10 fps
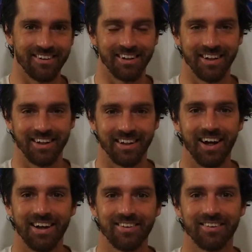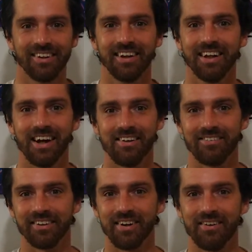like, hey guys,
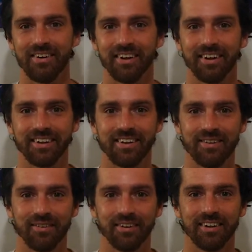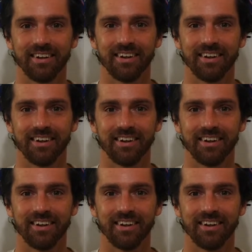how's it going? Like, did you,